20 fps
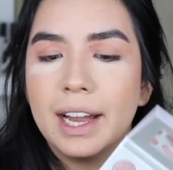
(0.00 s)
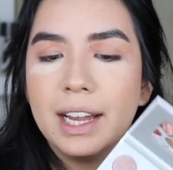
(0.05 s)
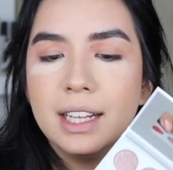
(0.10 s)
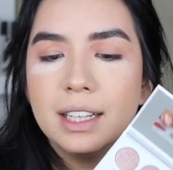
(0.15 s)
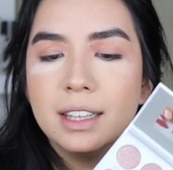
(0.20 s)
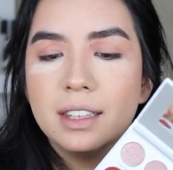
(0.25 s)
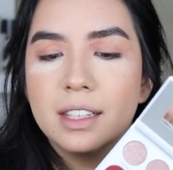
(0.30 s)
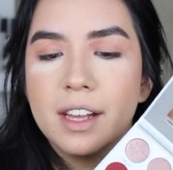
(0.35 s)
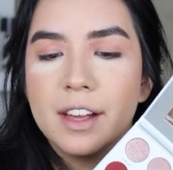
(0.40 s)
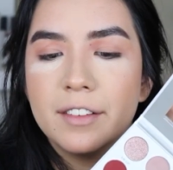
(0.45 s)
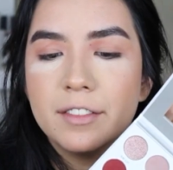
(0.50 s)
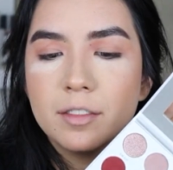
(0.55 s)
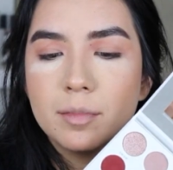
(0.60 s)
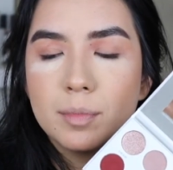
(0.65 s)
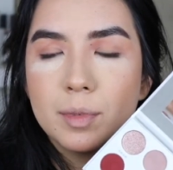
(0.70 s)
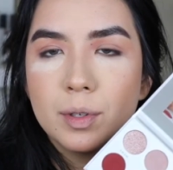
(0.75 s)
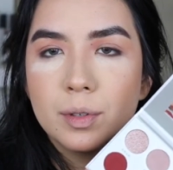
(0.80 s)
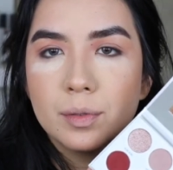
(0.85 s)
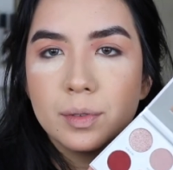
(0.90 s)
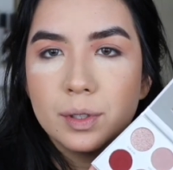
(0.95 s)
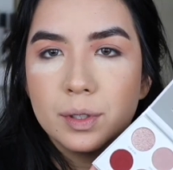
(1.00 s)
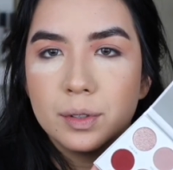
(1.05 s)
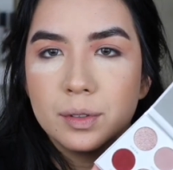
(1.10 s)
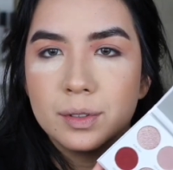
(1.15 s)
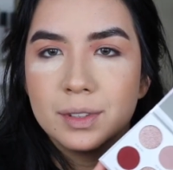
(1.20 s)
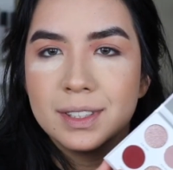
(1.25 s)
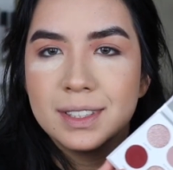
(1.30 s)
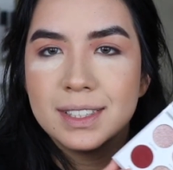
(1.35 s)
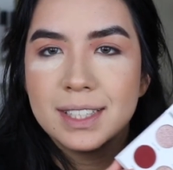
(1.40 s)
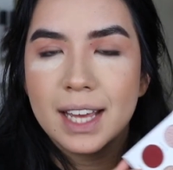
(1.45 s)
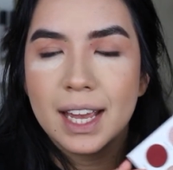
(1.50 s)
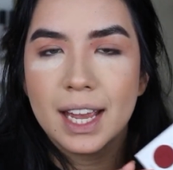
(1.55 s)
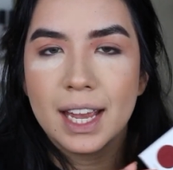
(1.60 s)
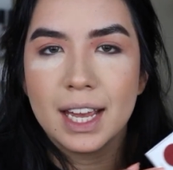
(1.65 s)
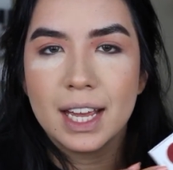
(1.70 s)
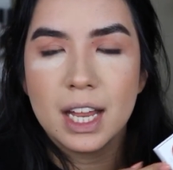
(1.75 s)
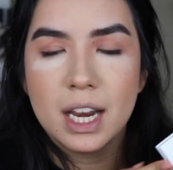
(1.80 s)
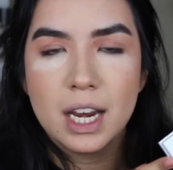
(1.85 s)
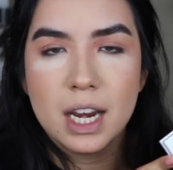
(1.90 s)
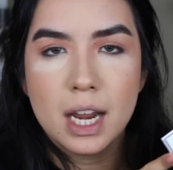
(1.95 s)
I love maroons
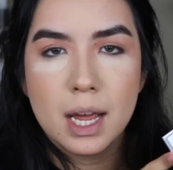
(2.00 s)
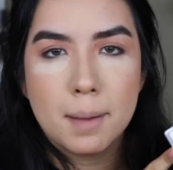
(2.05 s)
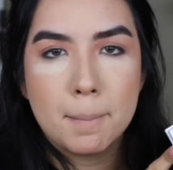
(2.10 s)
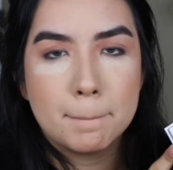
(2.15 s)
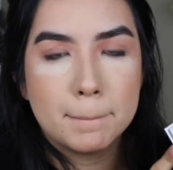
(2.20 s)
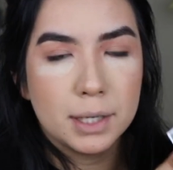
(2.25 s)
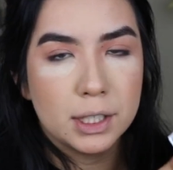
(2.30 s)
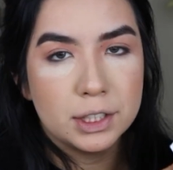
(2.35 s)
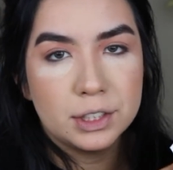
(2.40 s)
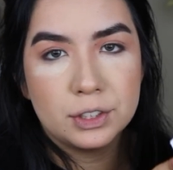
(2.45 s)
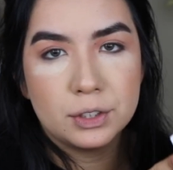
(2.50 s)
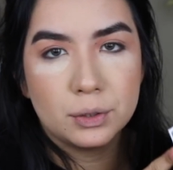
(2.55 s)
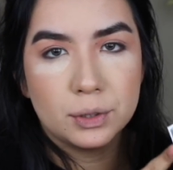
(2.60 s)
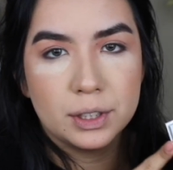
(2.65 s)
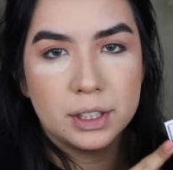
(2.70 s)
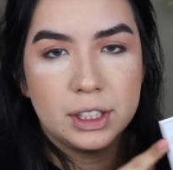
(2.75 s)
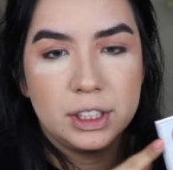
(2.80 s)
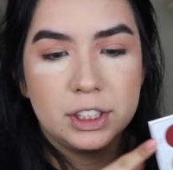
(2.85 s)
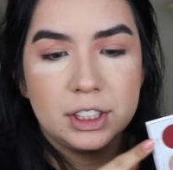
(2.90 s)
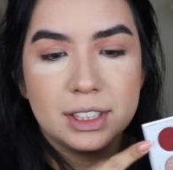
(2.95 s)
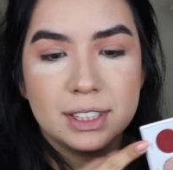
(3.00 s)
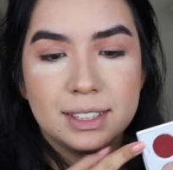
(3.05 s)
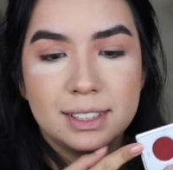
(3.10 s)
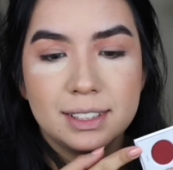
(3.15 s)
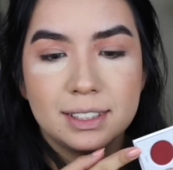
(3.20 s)
and burnt oranges.